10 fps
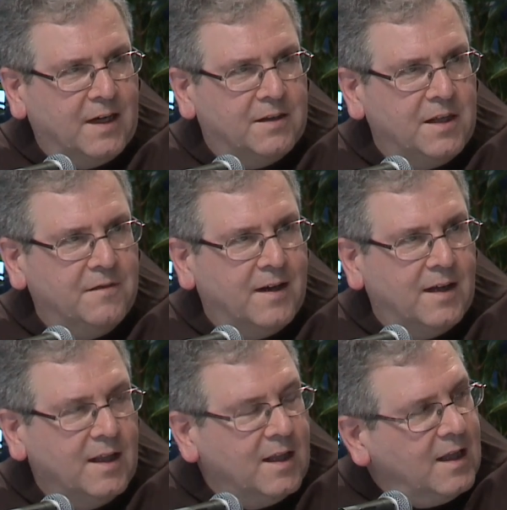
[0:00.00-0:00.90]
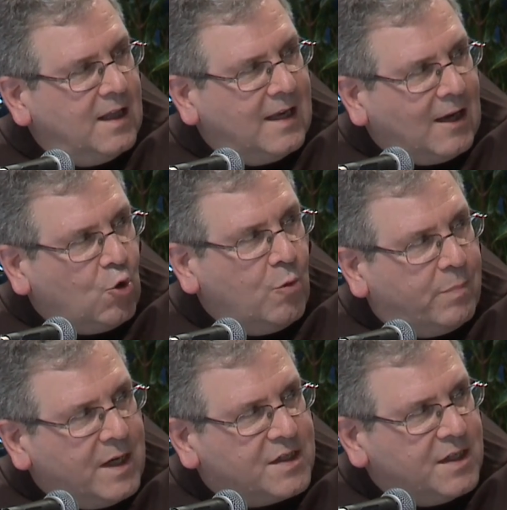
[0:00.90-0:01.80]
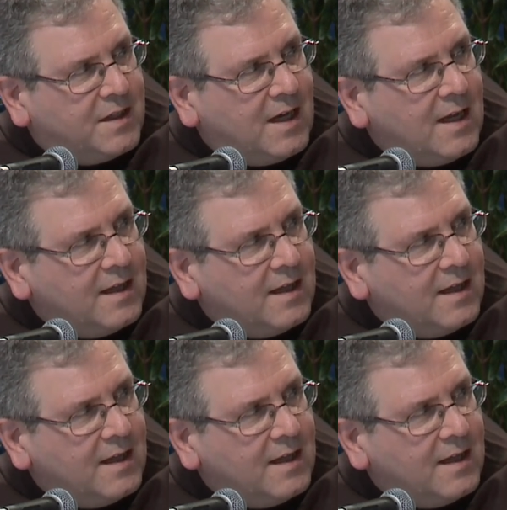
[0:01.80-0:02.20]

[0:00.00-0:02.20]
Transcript: as a custodian, I had the